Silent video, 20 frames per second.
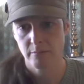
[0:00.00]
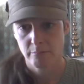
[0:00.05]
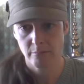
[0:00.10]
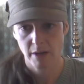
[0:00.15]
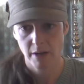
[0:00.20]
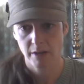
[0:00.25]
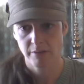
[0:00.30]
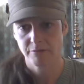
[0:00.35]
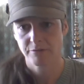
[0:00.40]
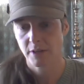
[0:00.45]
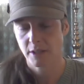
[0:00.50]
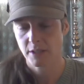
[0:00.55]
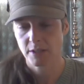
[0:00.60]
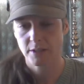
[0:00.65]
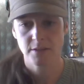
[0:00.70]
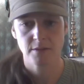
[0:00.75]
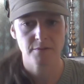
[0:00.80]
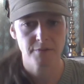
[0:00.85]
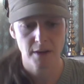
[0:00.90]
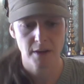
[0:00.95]
my
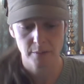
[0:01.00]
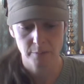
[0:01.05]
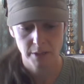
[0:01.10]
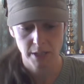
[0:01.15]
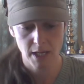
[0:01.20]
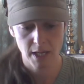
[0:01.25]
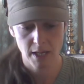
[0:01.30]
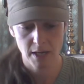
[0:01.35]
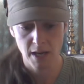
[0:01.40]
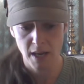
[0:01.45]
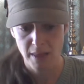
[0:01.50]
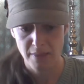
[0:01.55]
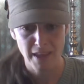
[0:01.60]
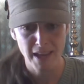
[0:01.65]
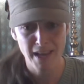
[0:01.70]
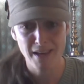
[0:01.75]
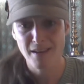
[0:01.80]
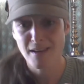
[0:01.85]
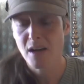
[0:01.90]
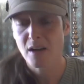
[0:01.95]
friends and family and, and
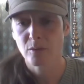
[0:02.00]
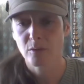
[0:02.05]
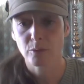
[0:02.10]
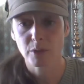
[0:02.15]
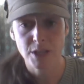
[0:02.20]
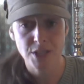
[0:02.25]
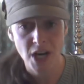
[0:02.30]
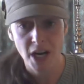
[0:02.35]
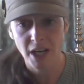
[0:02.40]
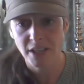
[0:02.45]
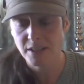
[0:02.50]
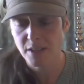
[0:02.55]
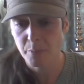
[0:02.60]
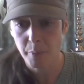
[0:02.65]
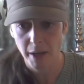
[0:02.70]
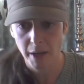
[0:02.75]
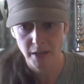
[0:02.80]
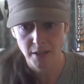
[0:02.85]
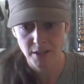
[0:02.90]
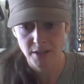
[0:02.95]
they reject,
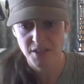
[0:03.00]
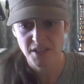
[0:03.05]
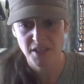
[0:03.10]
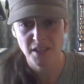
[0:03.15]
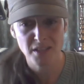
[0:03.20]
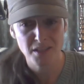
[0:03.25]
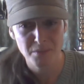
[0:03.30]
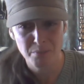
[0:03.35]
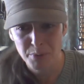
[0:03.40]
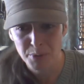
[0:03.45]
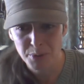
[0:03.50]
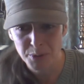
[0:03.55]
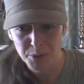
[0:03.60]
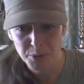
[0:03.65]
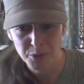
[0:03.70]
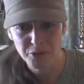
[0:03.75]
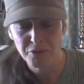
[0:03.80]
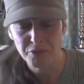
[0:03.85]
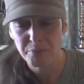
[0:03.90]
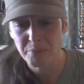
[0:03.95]
abandon,
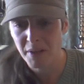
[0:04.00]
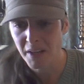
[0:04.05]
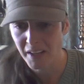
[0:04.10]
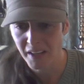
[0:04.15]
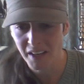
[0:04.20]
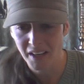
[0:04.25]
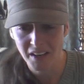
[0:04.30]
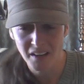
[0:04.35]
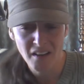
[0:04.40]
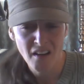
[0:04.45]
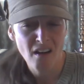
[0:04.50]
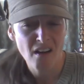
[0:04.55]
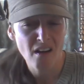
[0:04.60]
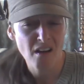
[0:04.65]
disprove, pity,